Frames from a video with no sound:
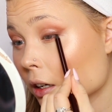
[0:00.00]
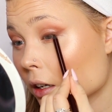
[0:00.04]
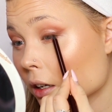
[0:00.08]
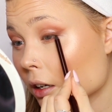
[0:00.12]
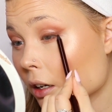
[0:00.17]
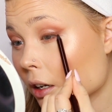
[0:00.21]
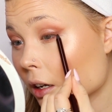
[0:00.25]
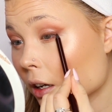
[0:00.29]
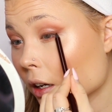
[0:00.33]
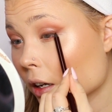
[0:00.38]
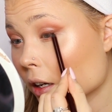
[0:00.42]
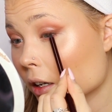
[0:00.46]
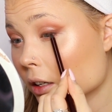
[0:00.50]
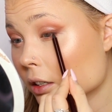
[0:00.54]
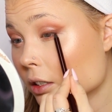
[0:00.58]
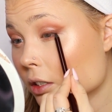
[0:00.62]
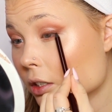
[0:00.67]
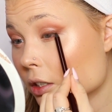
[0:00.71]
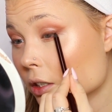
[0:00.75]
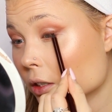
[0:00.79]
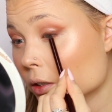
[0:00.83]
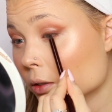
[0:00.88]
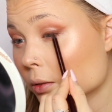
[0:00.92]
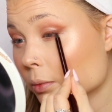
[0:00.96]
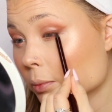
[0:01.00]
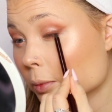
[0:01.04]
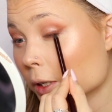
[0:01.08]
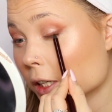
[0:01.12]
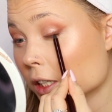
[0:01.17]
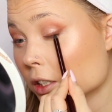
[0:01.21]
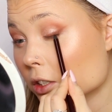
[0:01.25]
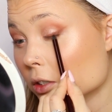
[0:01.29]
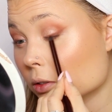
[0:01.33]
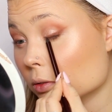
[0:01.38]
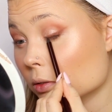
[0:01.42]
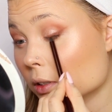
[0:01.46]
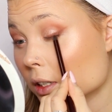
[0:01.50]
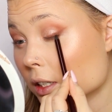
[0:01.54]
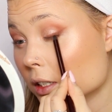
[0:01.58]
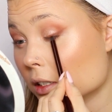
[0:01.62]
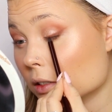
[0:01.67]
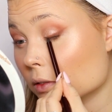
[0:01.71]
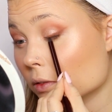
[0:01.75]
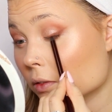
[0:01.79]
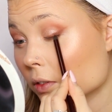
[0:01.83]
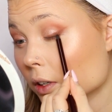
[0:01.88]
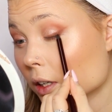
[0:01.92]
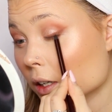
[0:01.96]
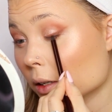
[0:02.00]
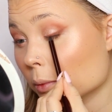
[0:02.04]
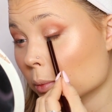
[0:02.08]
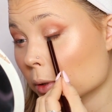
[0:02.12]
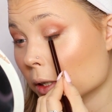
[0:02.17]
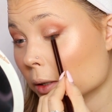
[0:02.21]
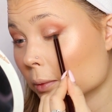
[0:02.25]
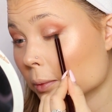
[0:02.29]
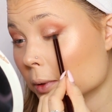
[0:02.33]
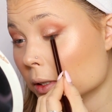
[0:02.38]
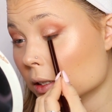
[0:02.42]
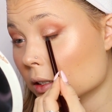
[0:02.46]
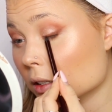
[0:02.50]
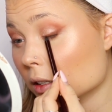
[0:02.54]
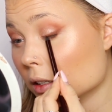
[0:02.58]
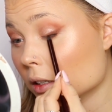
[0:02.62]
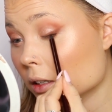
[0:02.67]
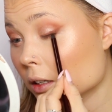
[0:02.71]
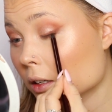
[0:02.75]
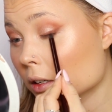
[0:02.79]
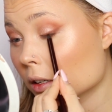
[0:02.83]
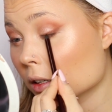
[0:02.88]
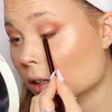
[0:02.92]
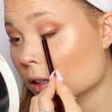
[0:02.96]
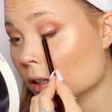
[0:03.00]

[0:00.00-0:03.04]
Not too much. Oh, that's very pigmented.